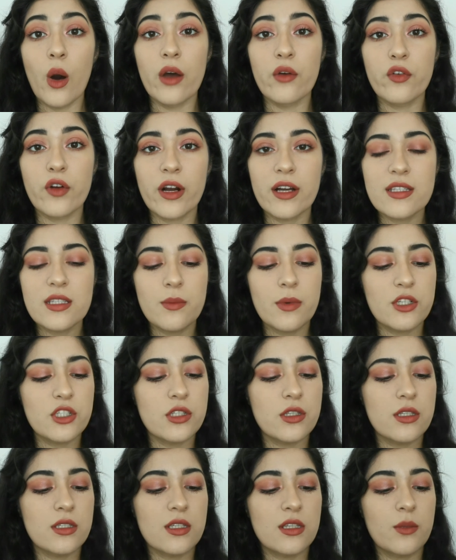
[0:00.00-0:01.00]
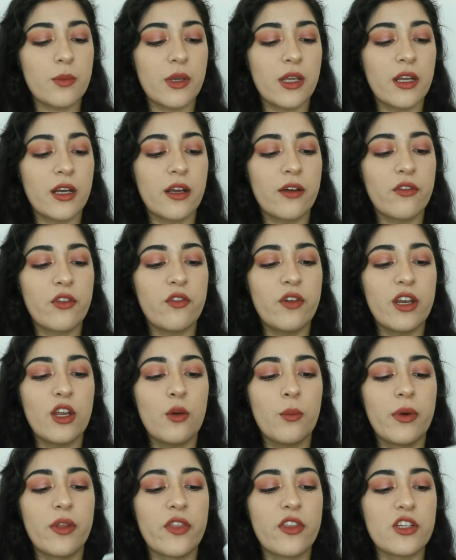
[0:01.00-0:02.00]
oh, I forgot to mention this at the beginning of the
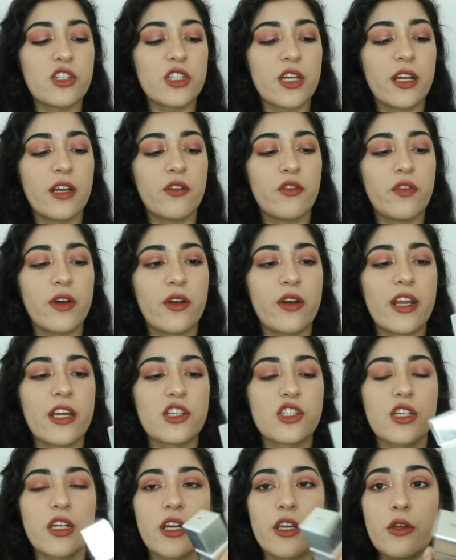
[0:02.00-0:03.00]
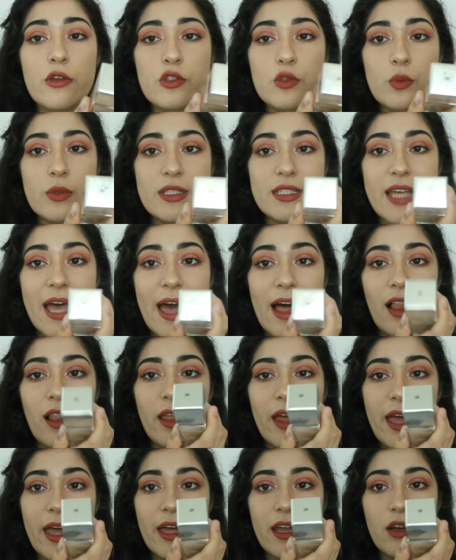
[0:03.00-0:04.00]
video, but the shade of foundation I used was
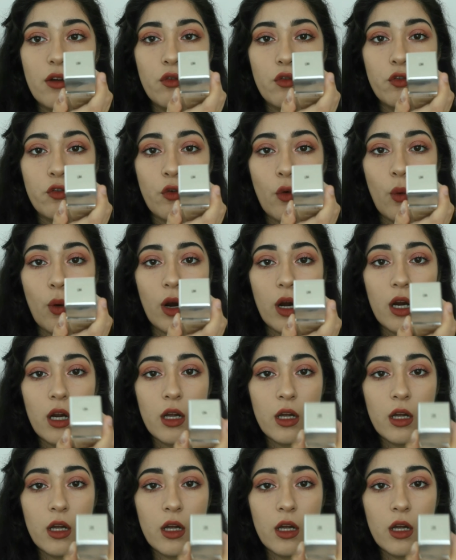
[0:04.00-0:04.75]
LN4.